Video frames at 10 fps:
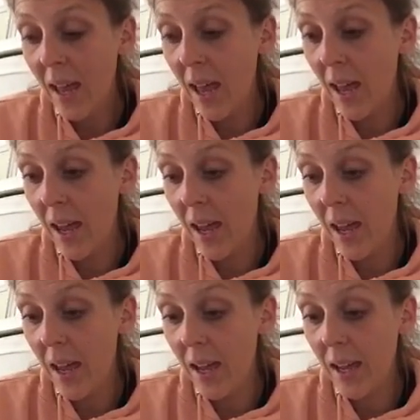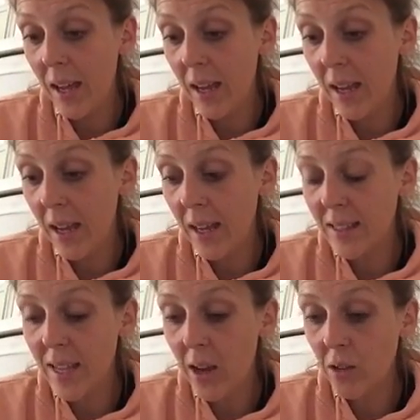Uh,
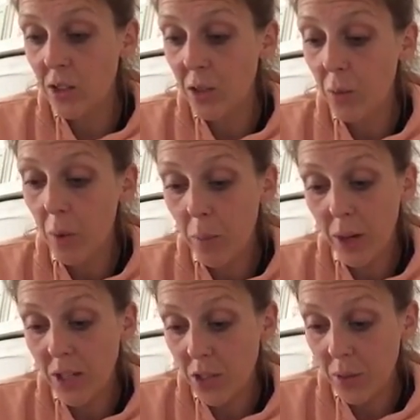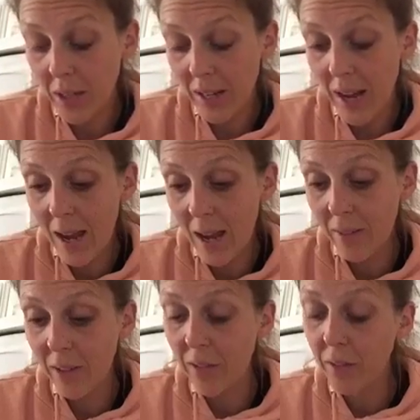it tells you what bread you can
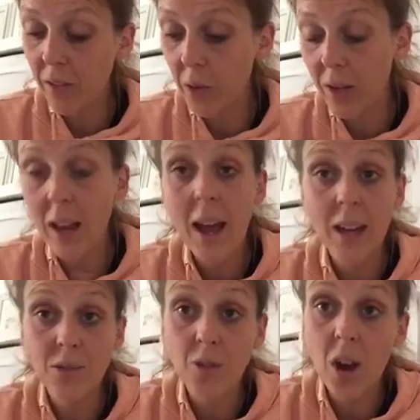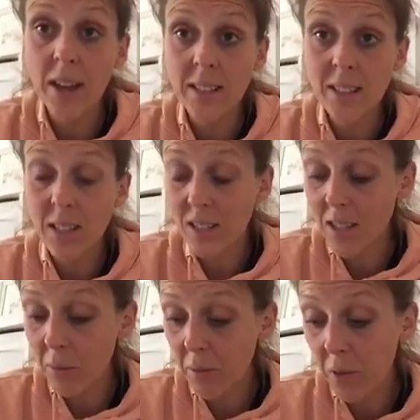have, if you can add rice to
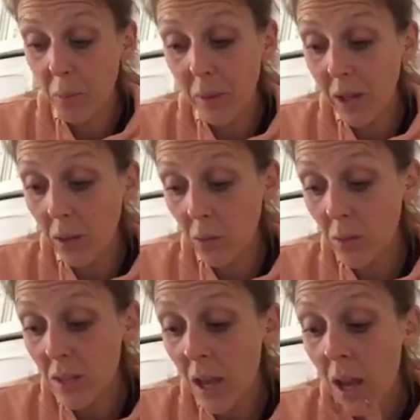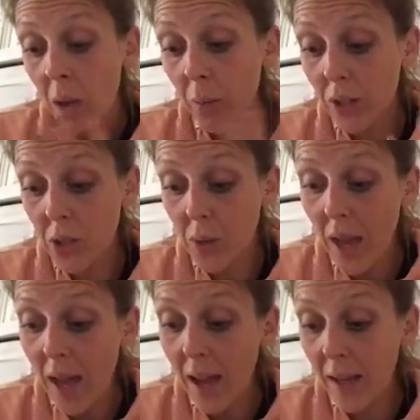some of your meals, which you
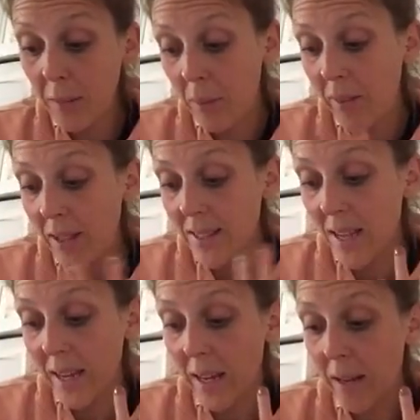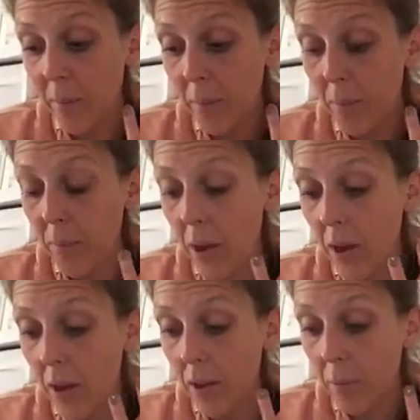can, but they're saying
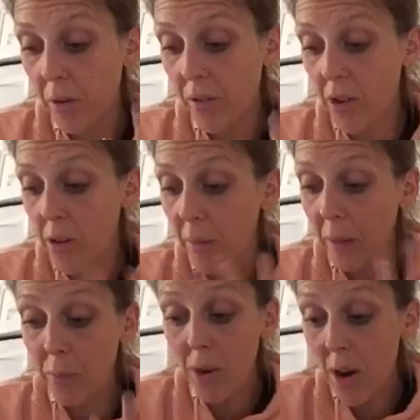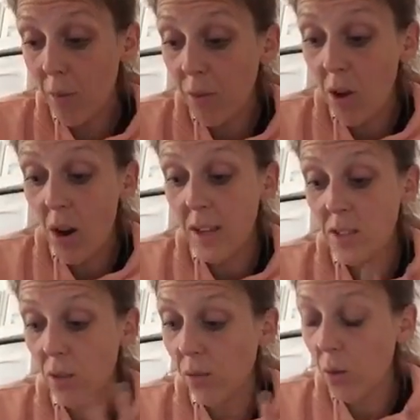uh, preferably brown
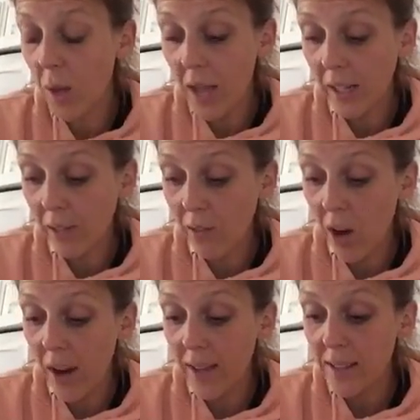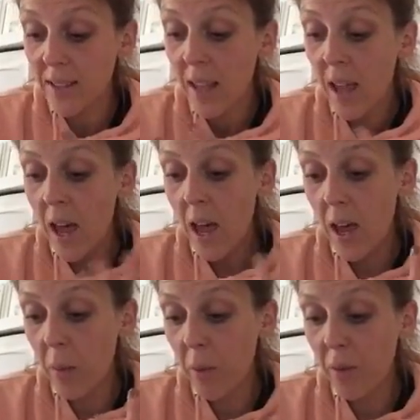rice or organic rice
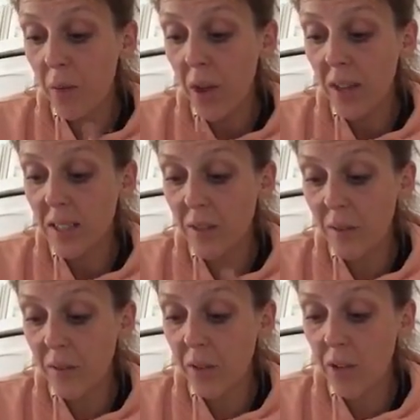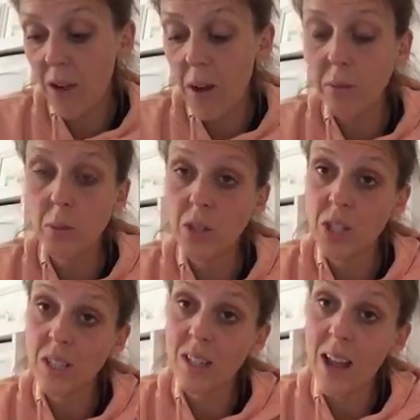um, and 30 to 50 grams
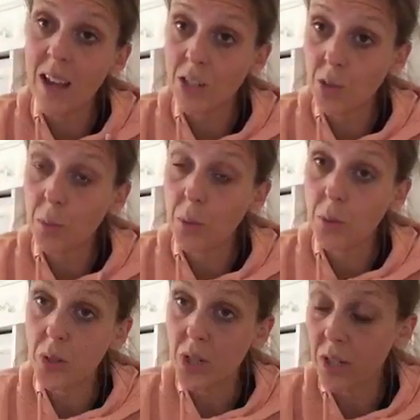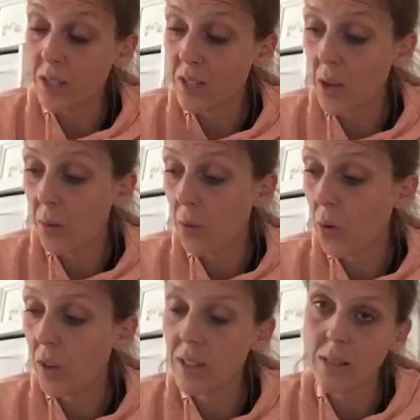which is an actual portion so
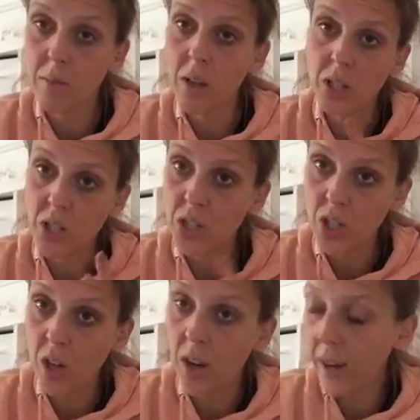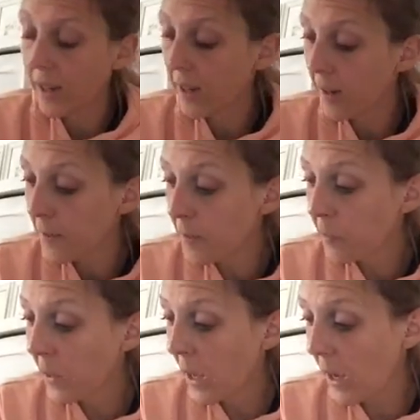not as much as you like
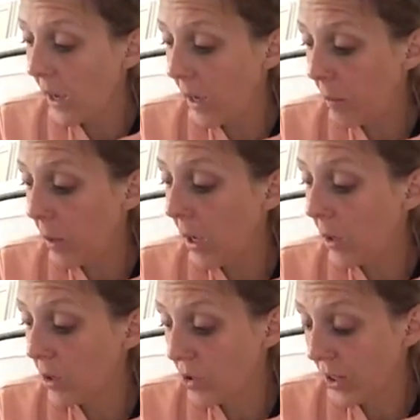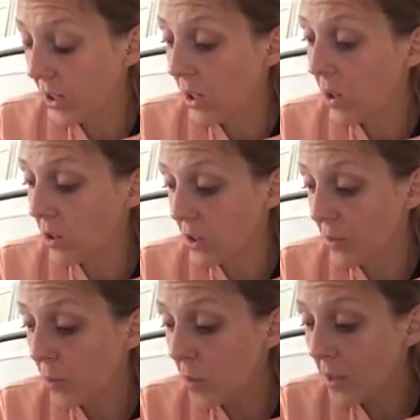um, drink a lot
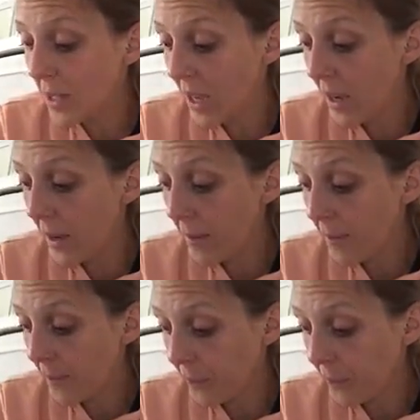of water